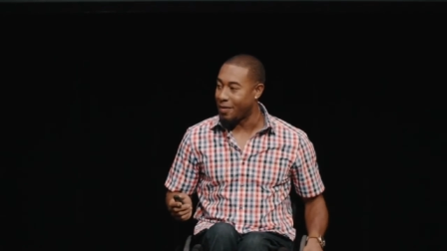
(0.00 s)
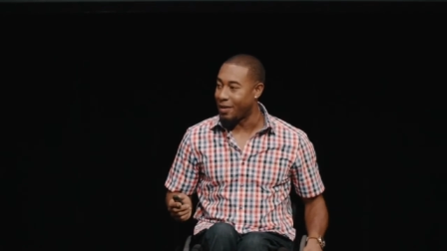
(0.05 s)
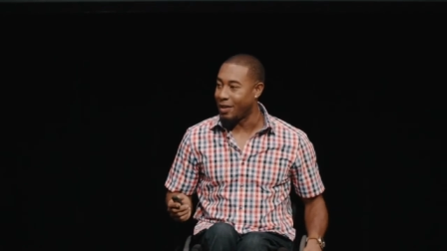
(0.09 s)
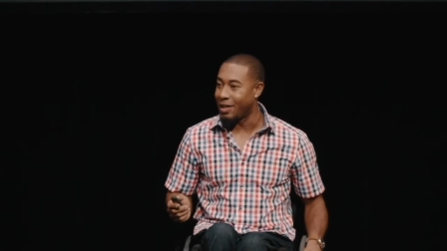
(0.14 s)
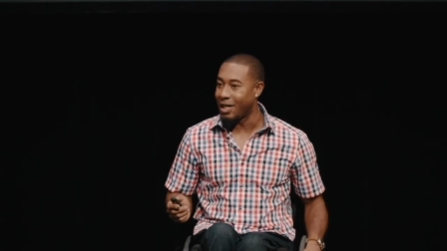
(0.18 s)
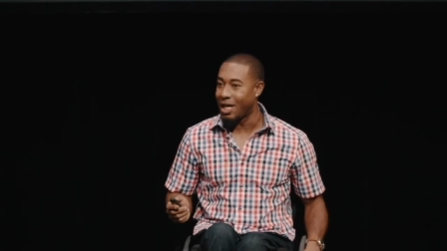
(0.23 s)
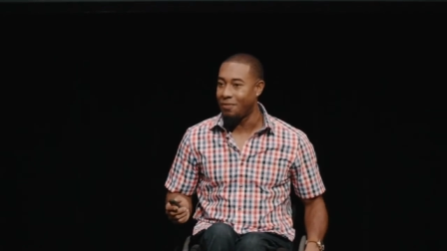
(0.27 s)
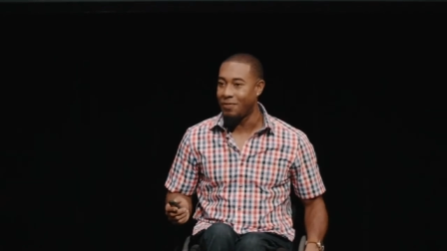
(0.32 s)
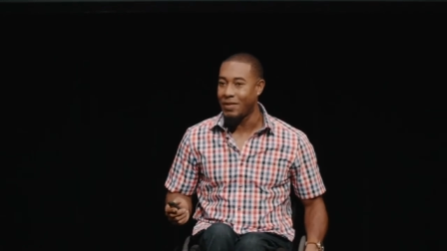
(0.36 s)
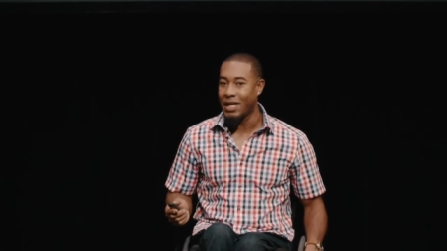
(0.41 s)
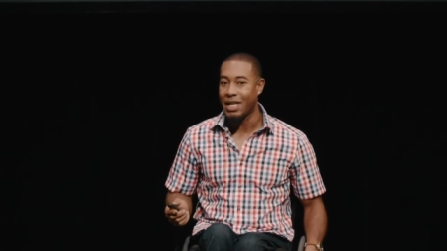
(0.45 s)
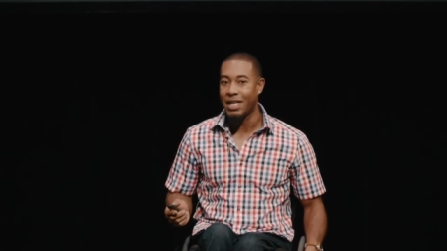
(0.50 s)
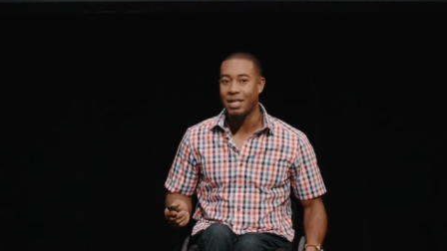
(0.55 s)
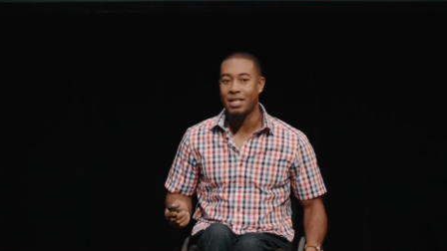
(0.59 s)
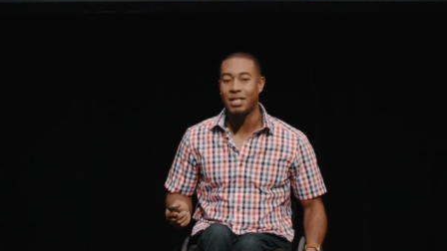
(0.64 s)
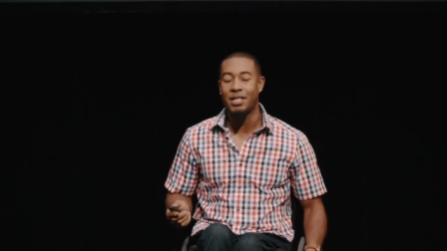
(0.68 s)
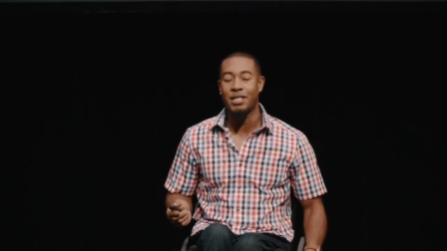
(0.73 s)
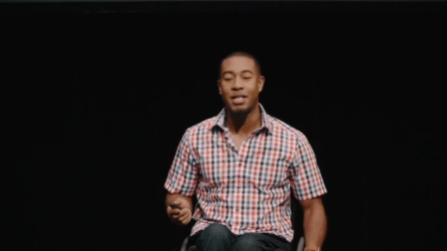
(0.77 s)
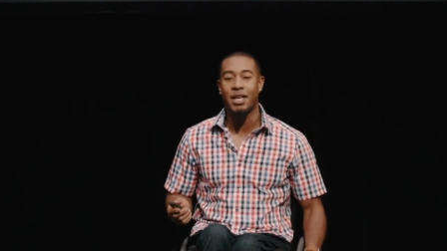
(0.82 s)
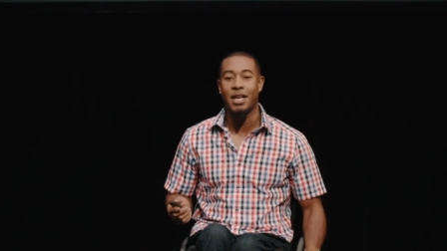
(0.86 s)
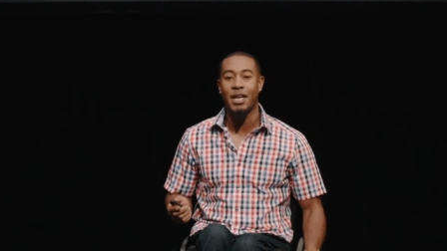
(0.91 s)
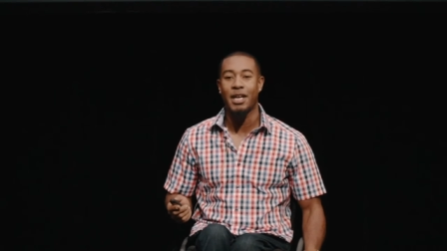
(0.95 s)
the left-hand
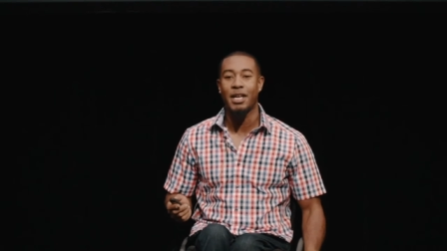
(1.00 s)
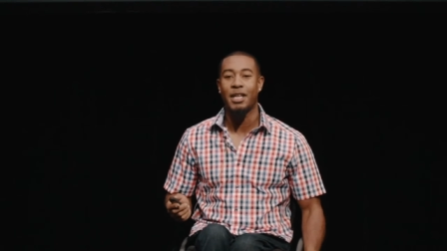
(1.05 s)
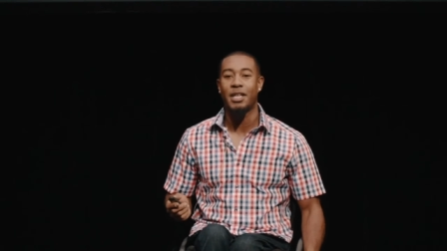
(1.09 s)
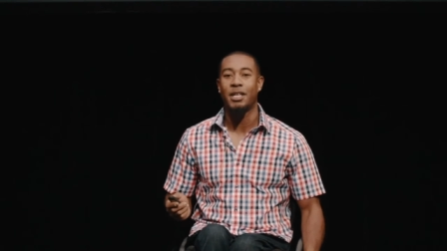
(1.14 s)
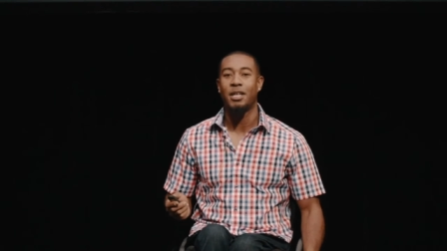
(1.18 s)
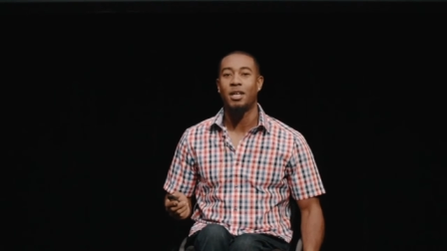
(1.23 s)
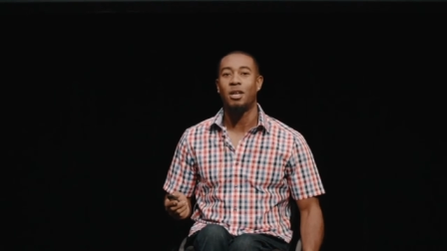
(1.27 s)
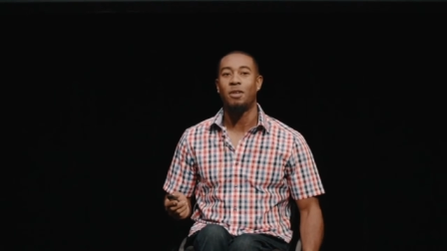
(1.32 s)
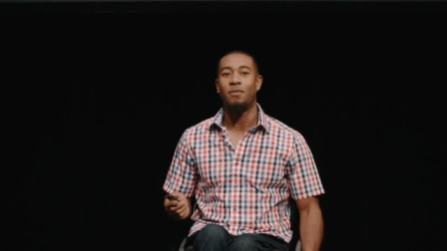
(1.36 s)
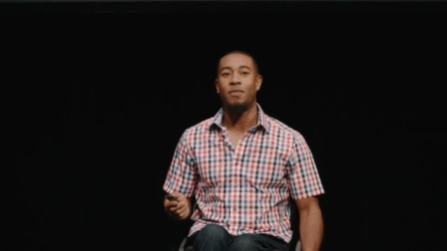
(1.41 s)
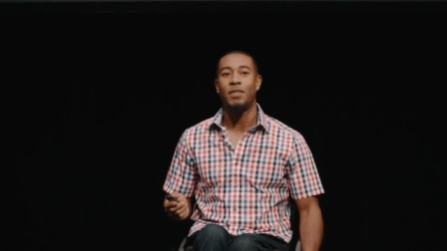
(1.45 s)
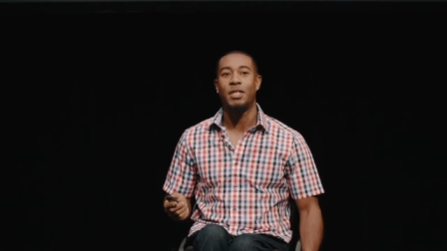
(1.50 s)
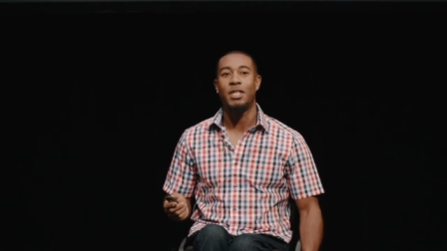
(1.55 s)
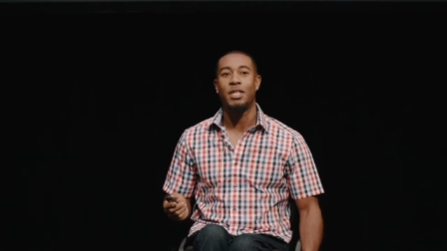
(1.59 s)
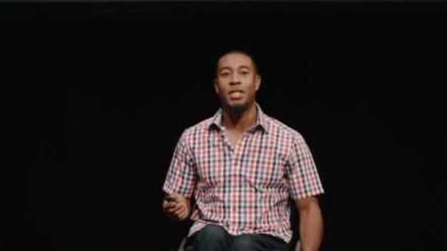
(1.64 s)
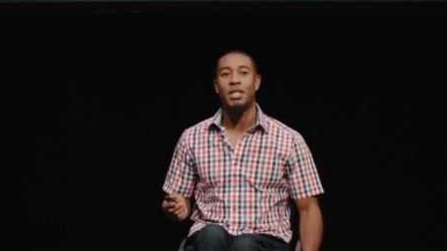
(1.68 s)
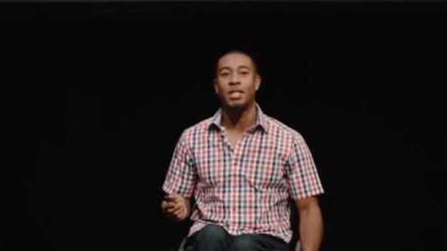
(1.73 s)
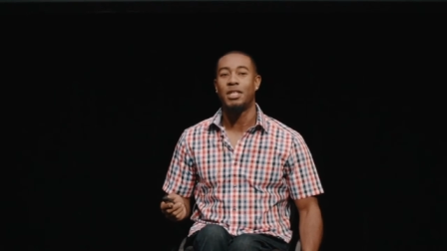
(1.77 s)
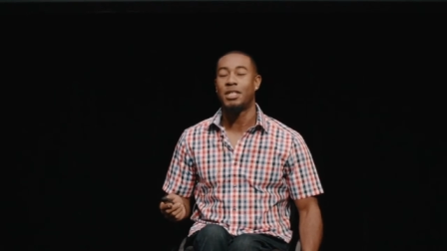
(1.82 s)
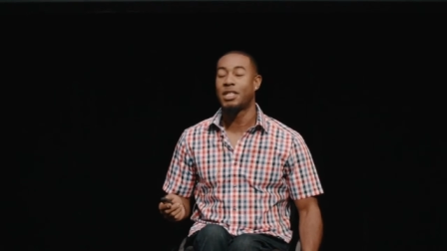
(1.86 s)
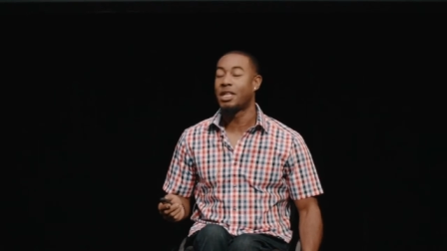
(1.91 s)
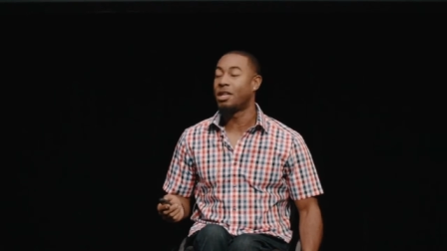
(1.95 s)
side of
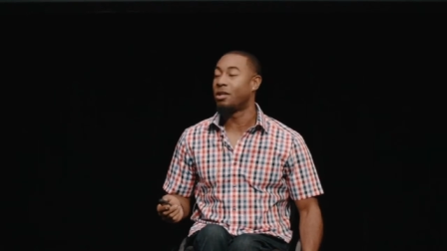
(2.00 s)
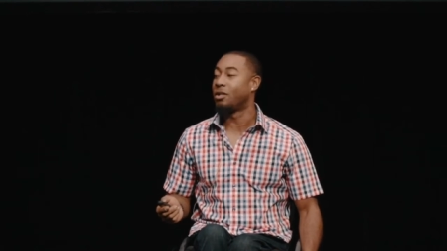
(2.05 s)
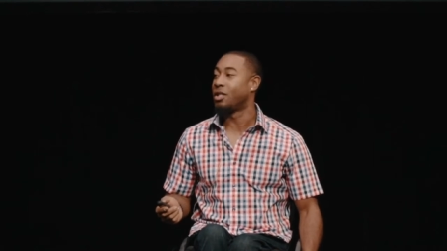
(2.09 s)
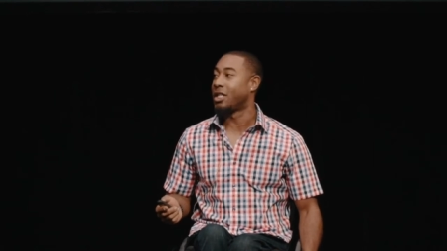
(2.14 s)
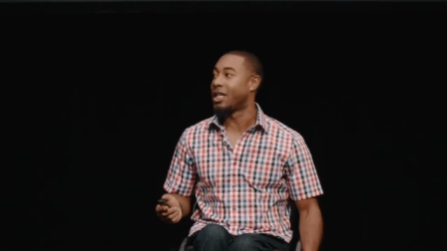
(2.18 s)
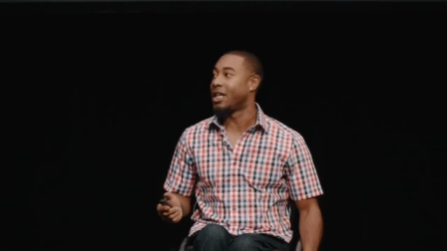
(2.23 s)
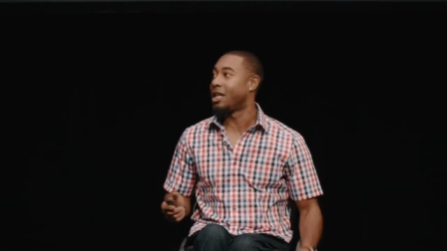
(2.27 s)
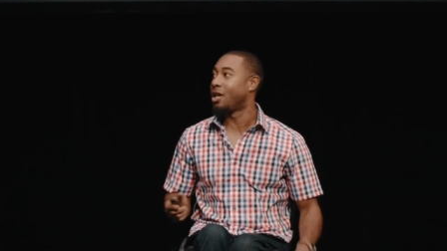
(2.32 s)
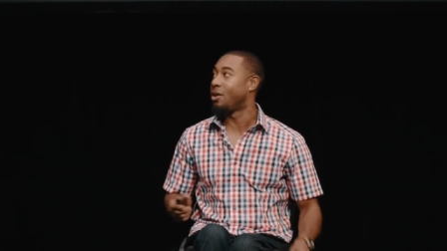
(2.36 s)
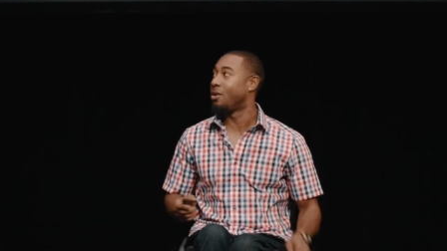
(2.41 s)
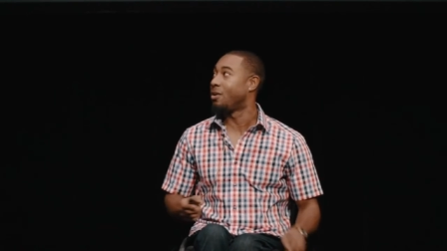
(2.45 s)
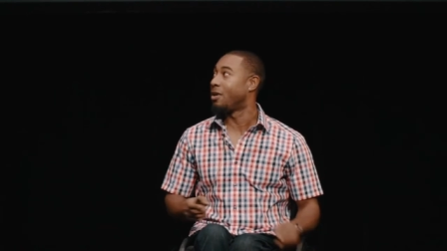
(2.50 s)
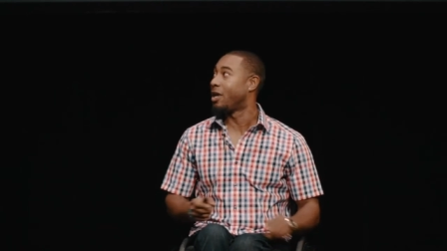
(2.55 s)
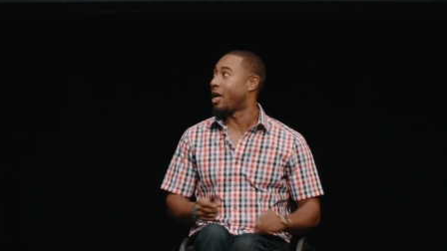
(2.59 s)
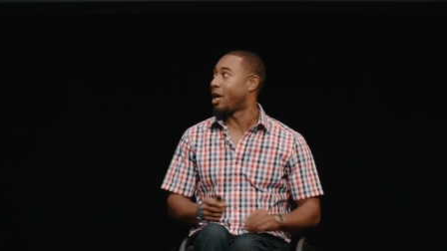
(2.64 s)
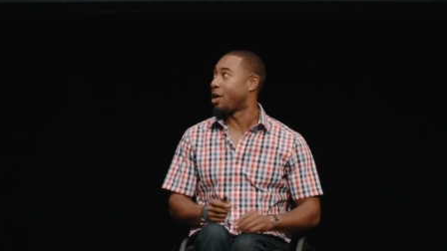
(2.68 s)
the scale to get out